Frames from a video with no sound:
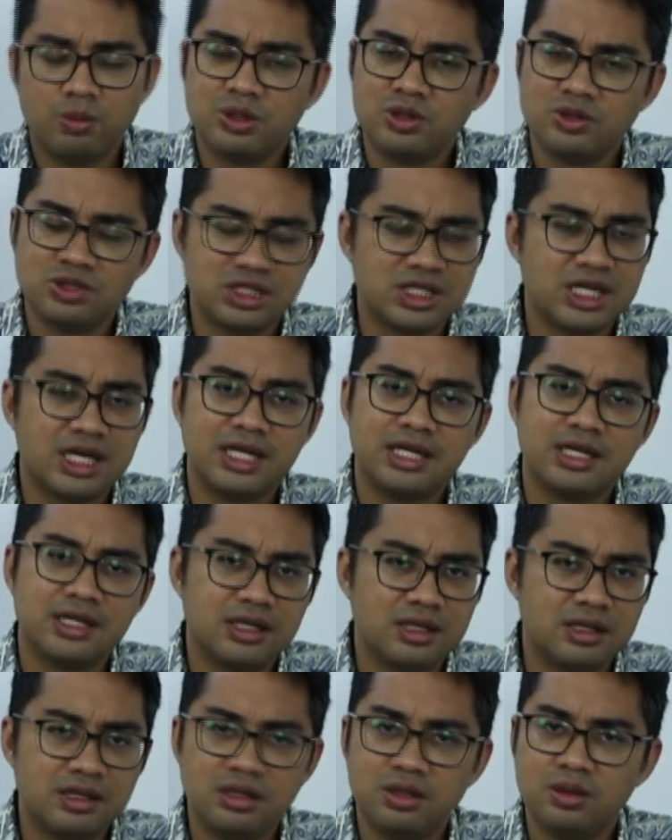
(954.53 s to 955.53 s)
between
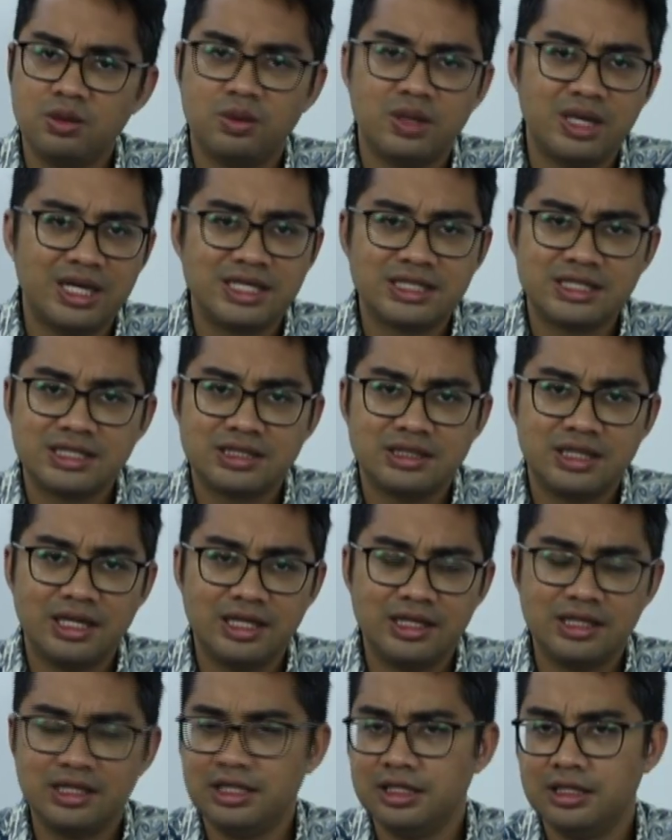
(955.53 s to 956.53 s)
China, the US
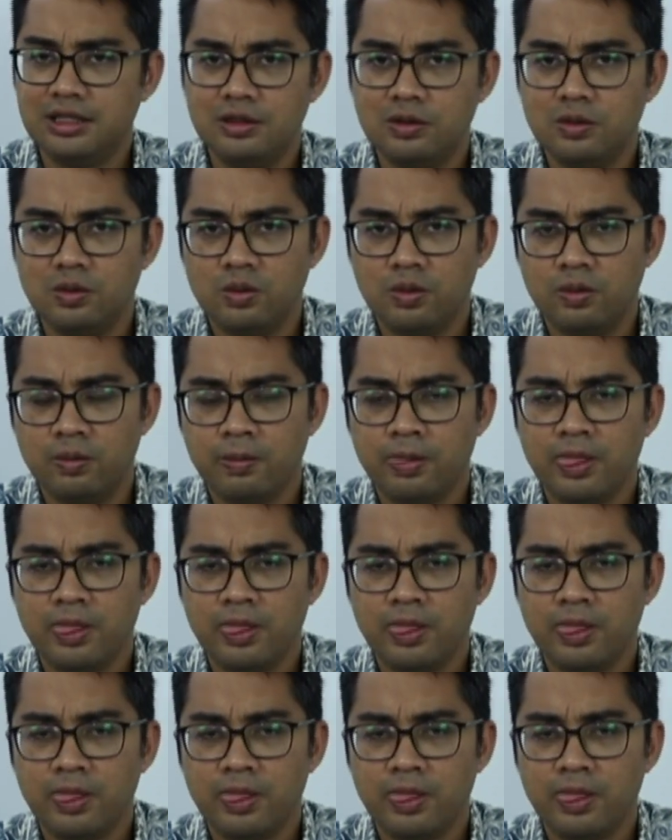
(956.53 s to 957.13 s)
and the EU.